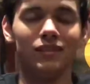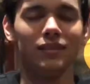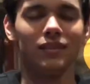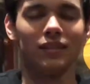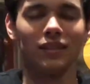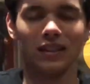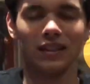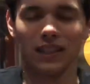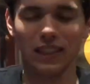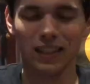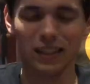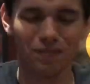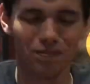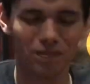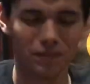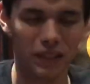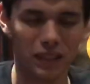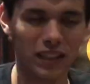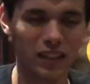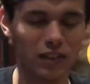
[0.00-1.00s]
they
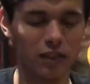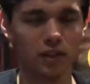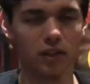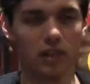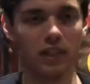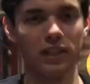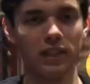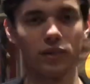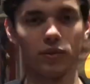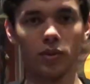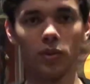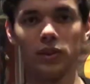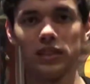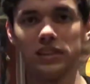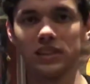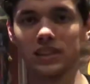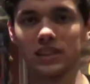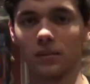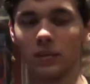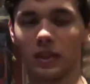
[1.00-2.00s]
literally threw in
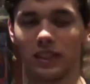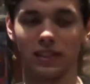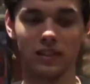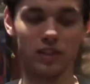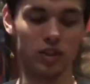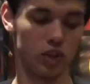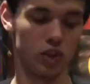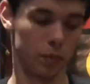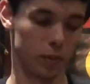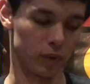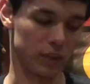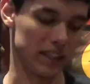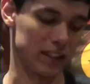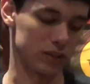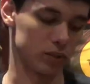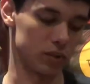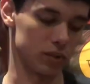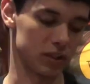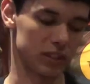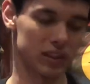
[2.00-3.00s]
some like
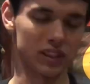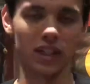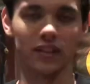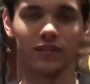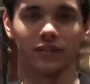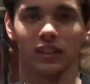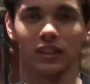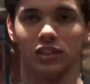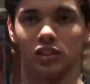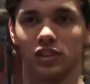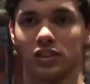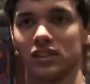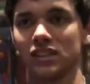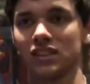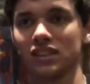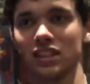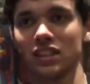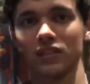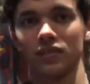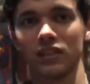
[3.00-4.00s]
supernatural stuff and just
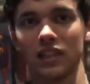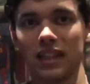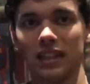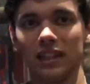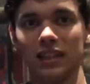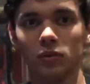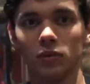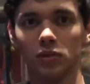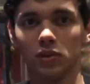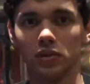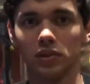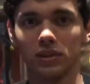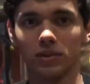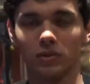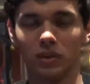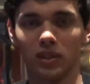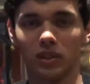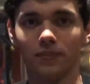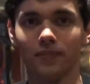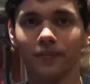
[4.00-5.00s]
stuff that equals,
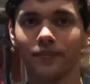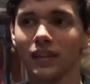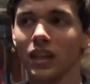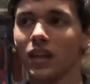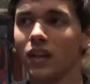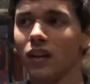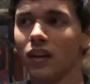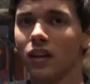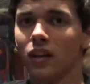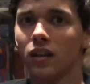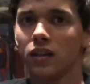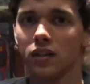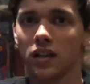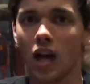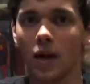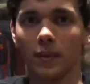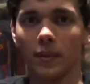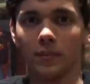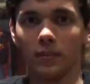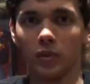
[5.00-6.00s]
well,
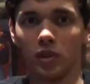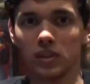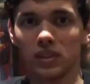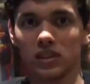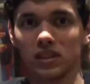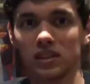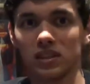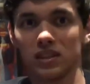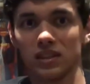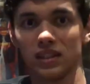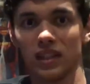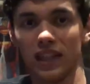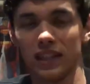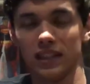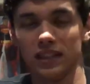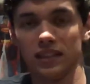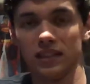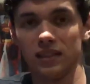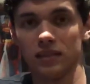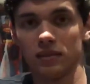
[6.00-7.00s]
comic books that
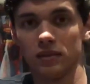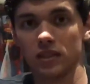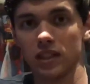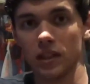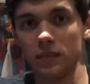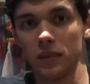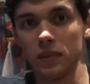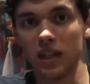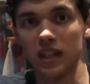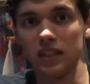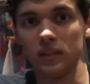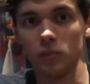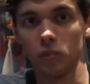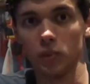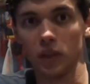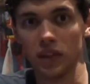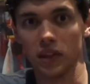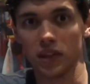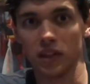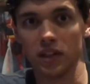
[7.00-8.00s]
combined
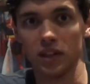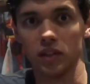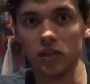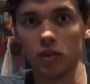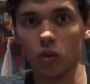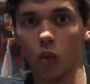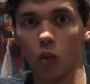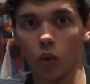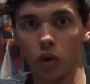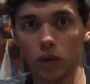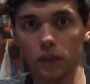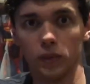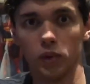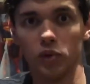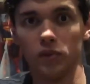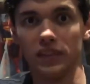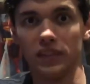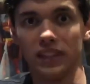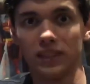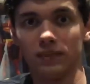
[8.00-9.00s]
with a horror
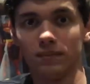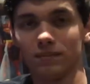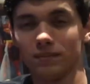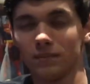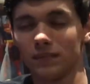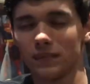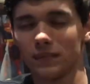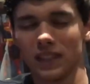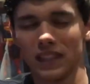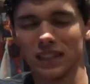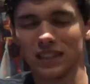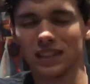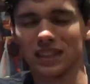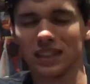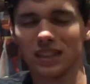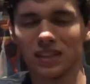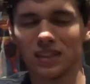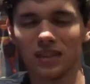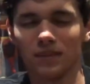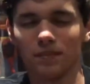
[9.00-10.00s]
movie. That's
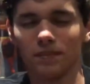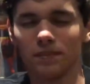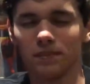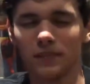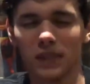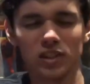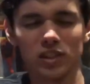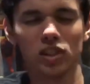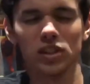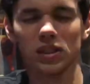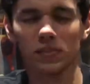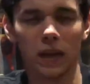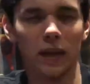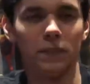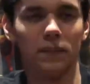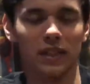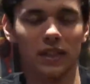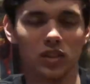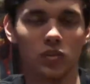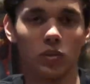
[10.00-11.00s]
just my
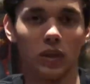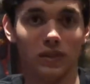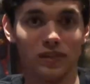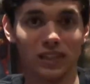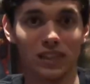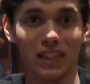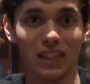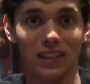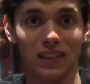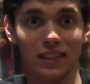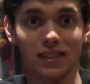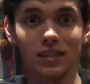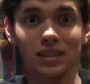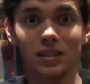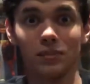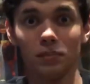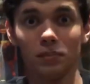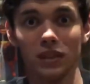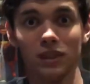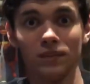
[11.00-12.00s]
best way of saying it,
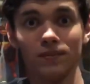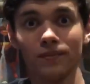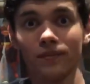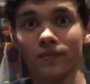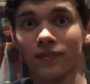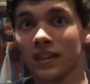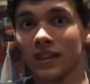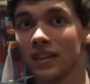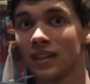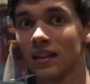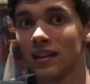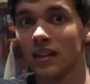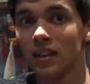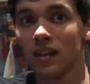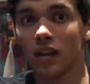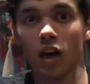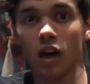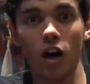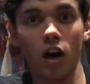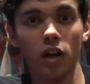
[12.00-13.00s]
but.
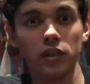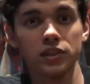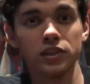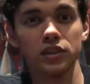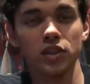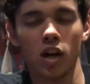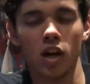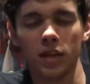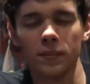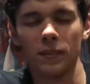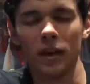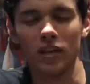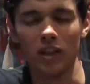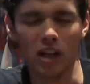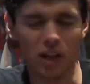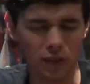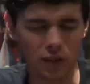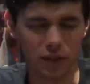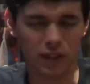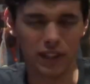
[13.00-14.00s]
On to talk about
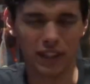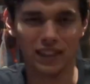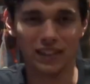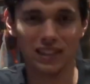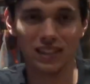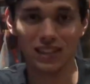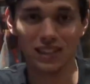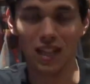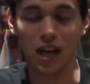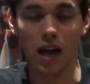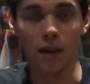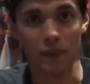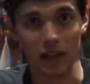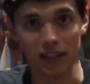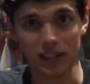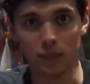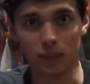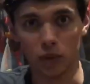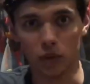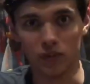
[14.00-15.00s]
other things about the
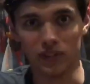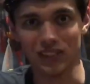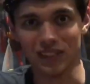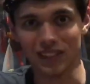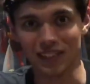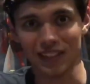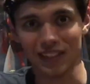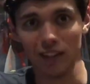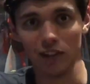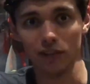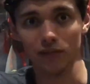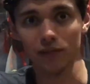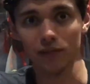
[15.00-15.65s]
movie itself.